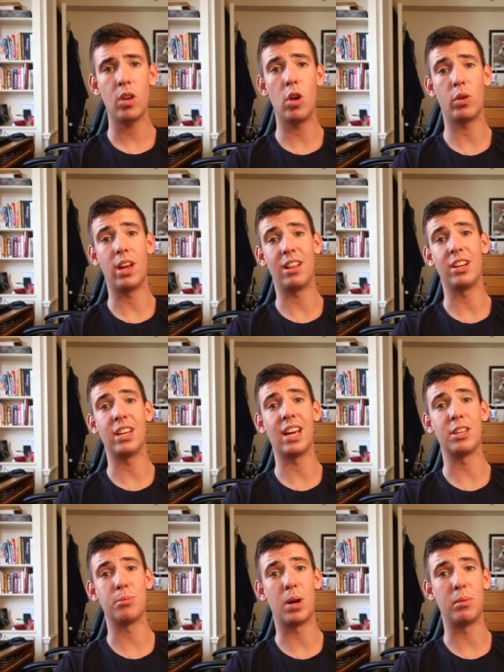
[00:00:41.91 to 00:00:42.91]
Okay, like you
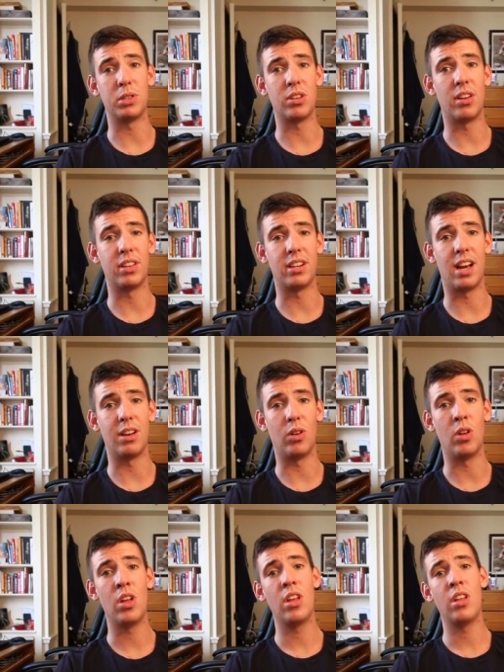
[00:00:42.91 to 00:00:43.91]
guys probably saw in the title,